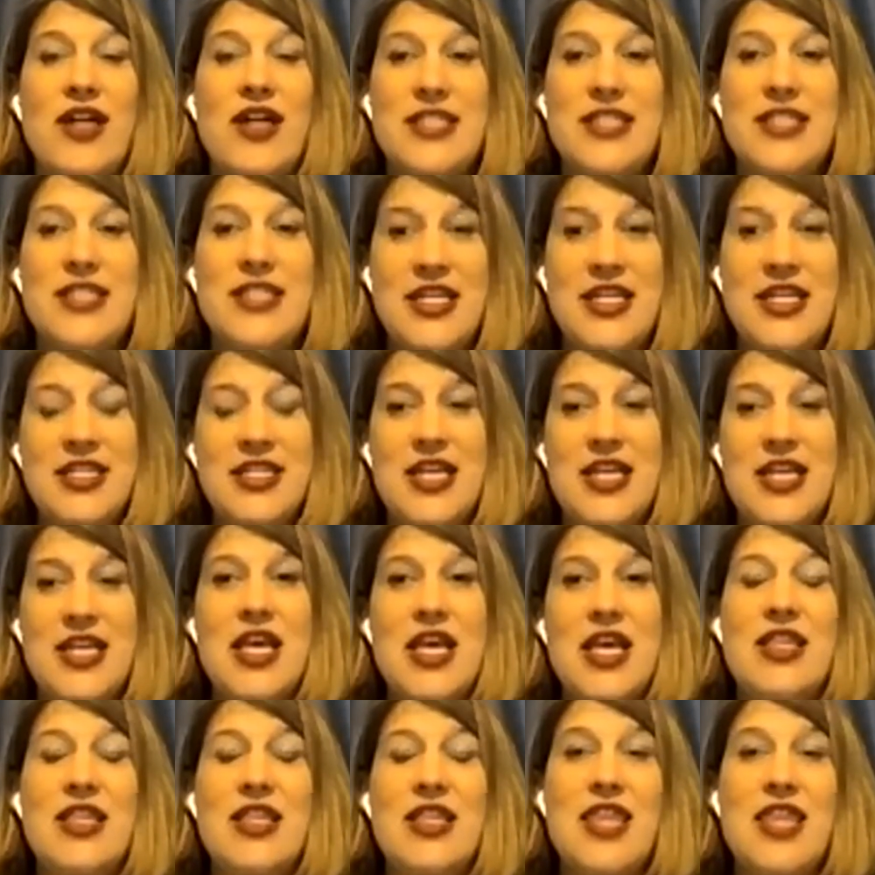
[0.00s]
Roxanne
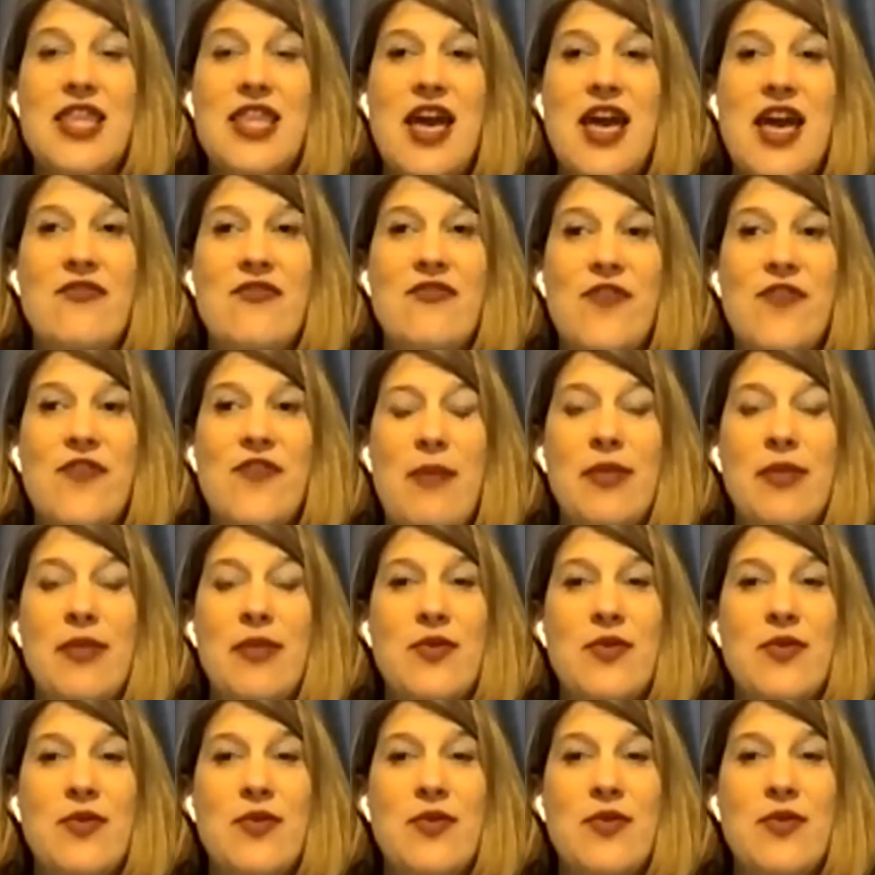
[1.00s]
says that they have
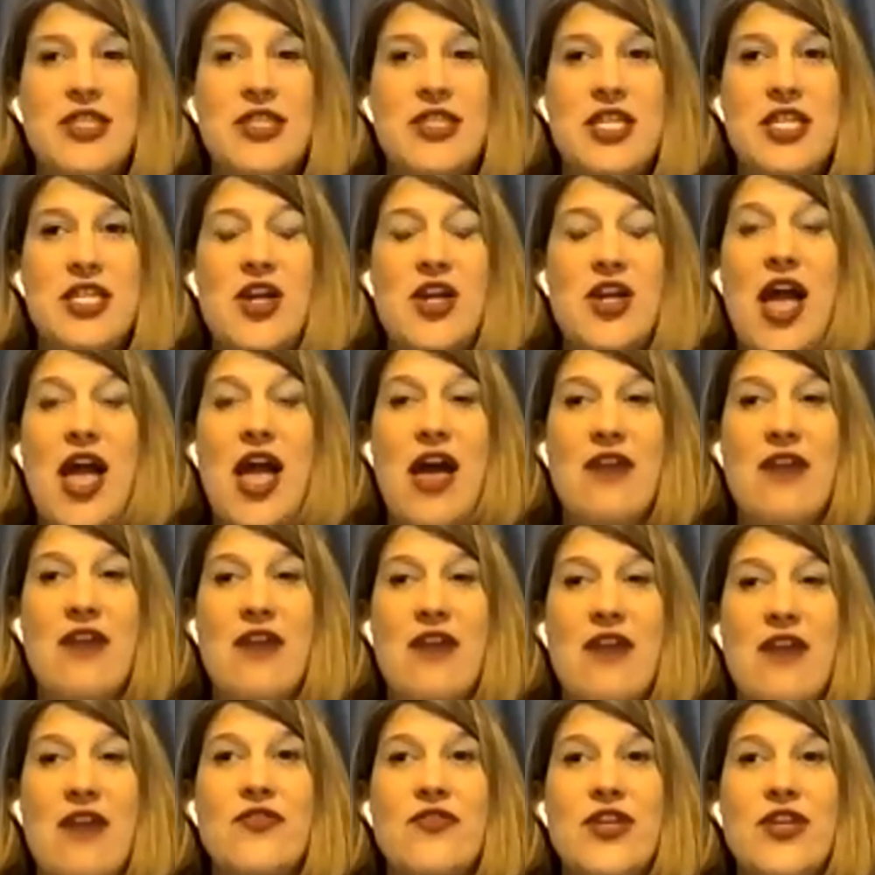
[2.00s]
family with dinner
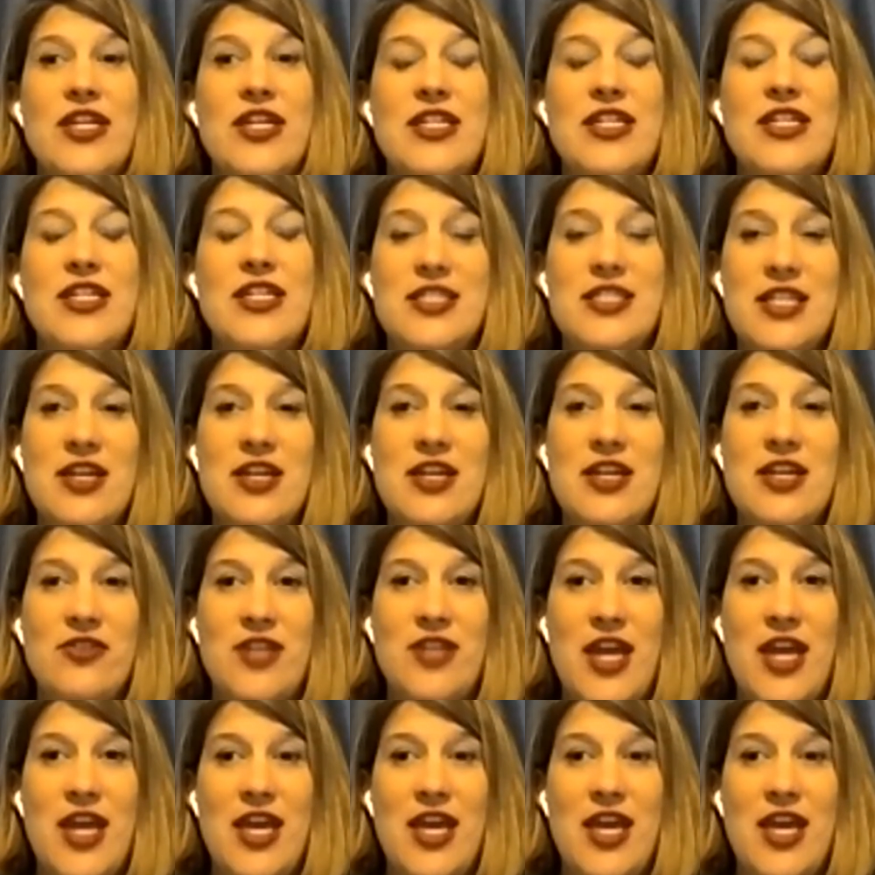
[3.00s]
every single
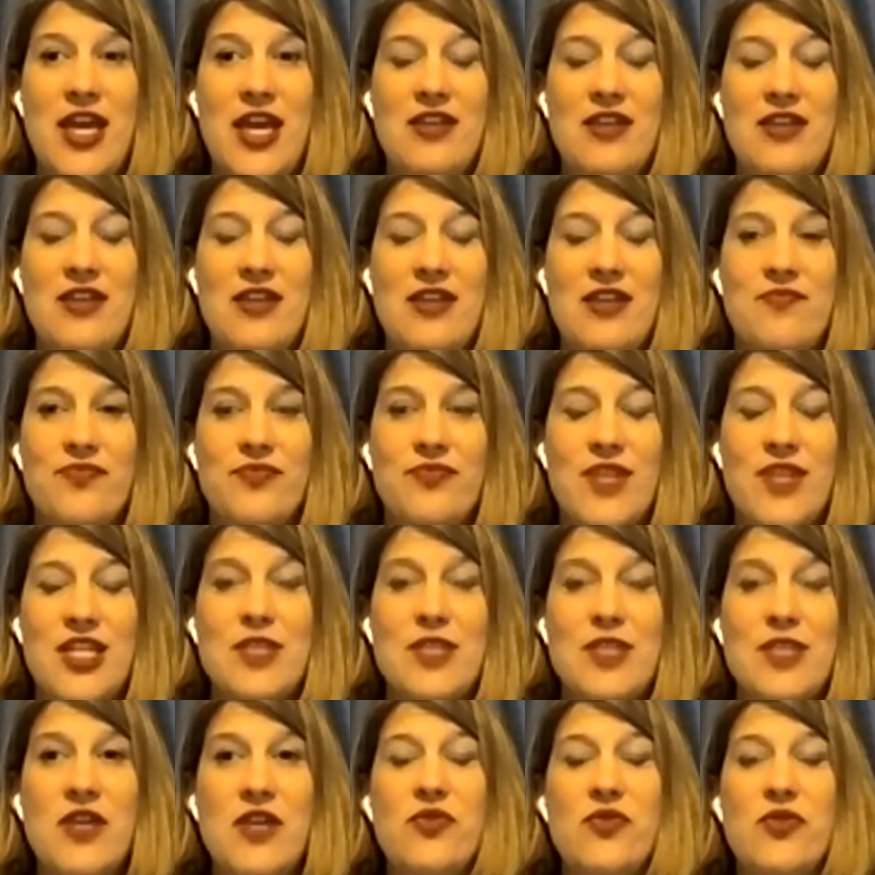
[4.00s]
night.
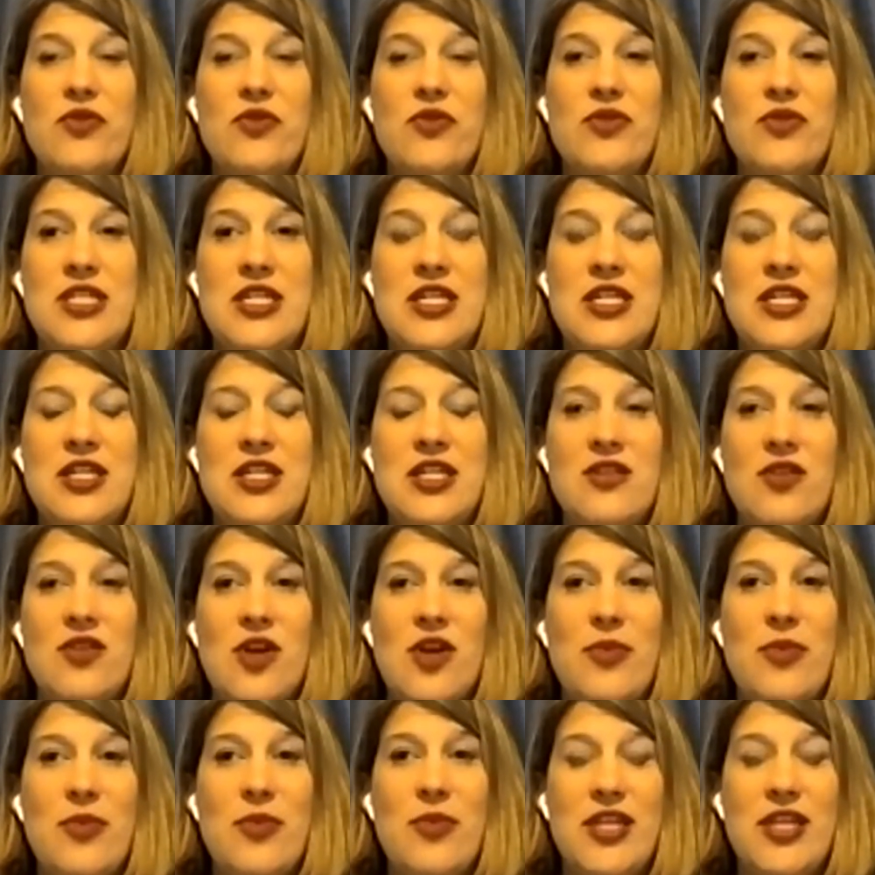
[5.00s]
That's part of a
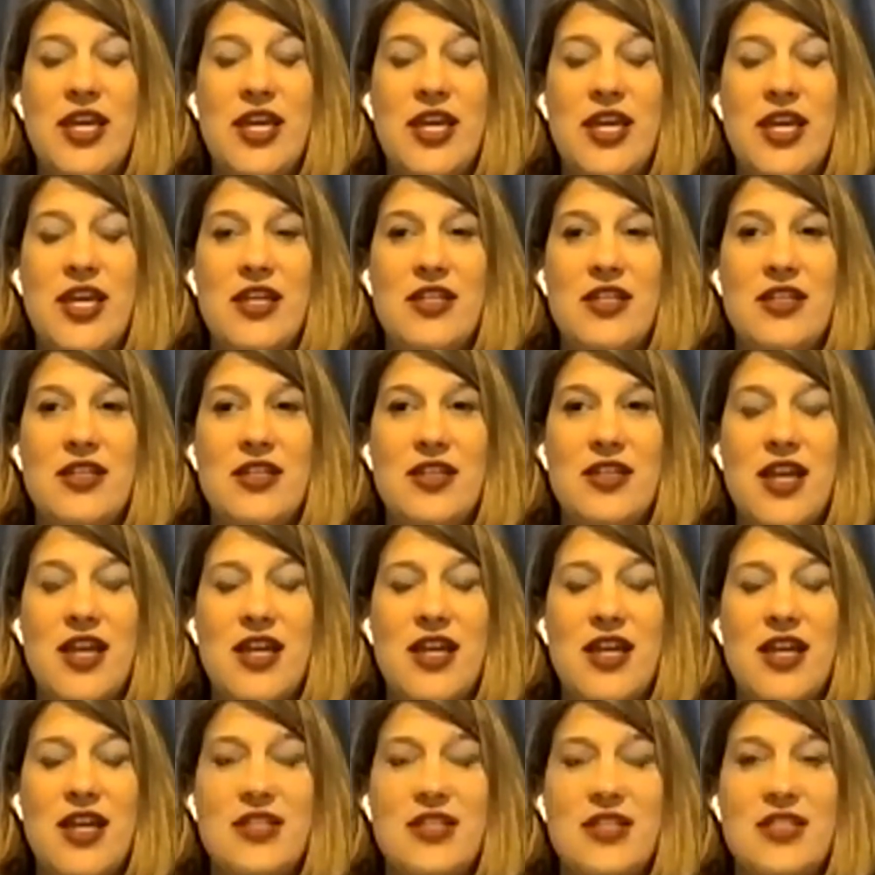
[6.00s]
routine or a plan.
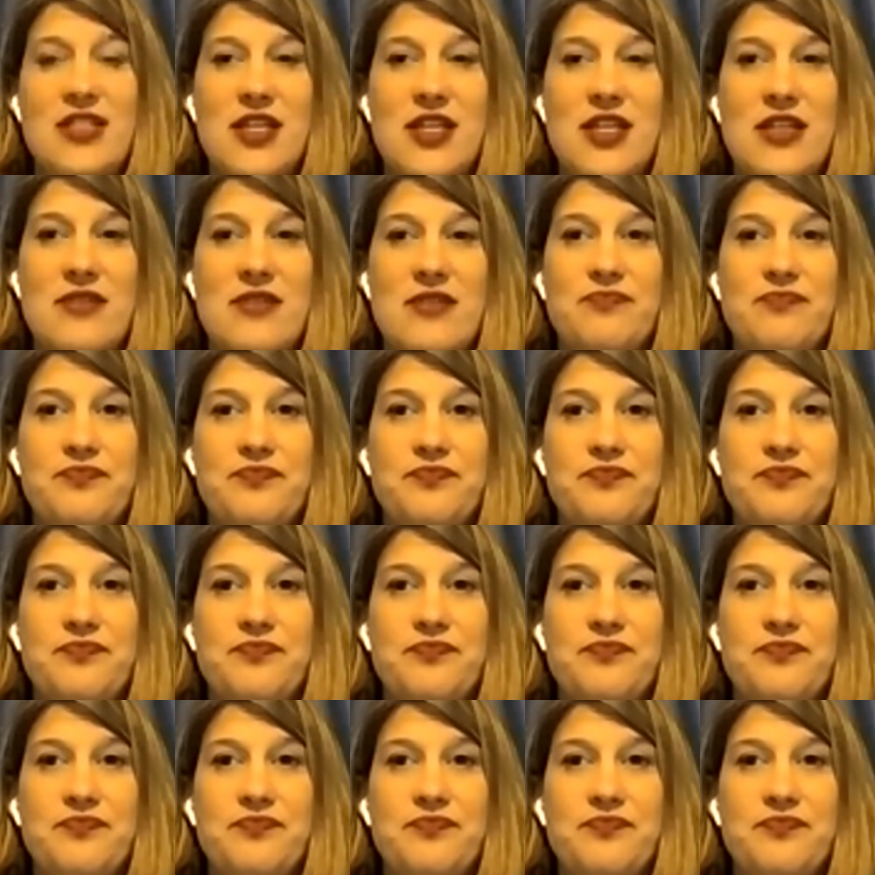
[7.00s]
Excellent.